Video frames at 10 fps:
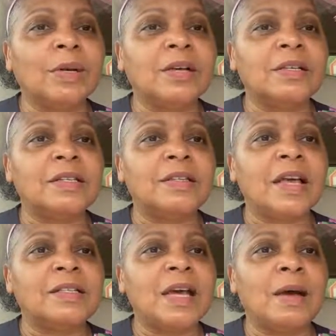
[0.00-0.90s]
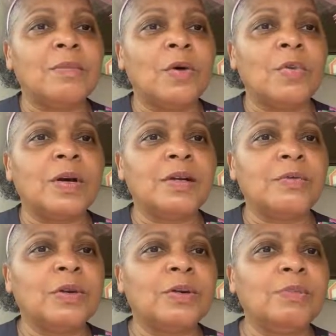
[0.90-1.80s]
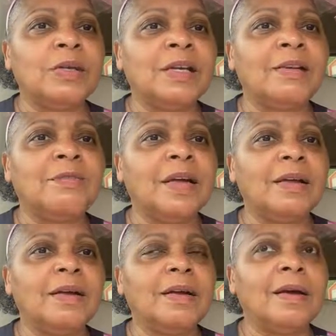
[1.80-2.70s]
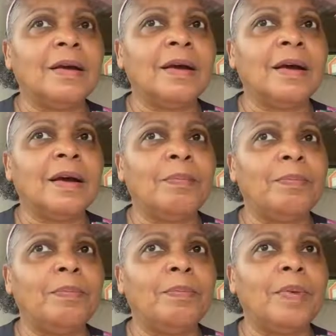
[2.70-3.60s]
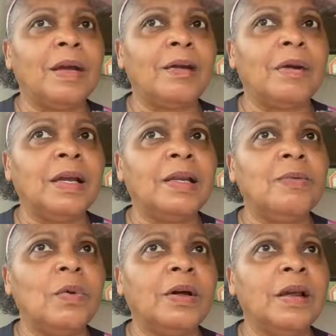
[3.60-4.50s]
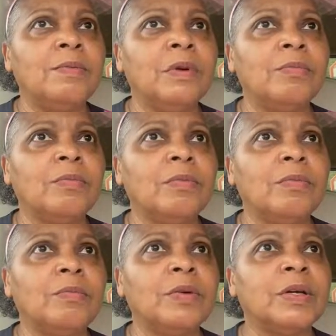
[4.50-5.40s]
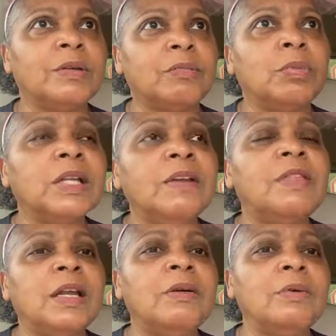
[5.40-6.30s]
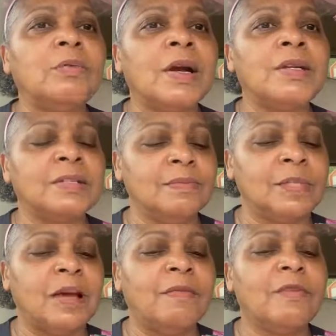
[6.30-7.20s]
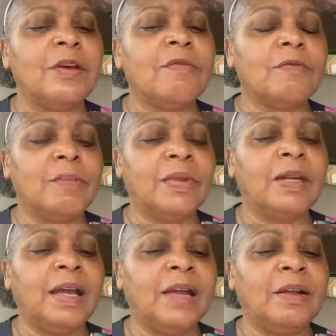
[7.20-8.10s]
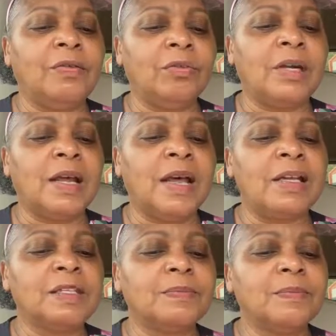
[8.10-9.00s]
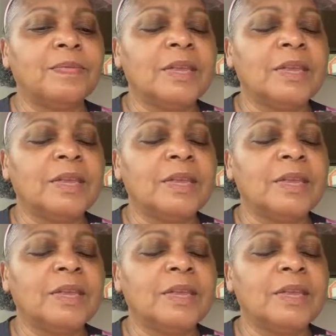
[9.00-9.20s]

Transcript: because at that time no one could believe that uh, anyone had been could believe that he would raise himself from the dead in three days.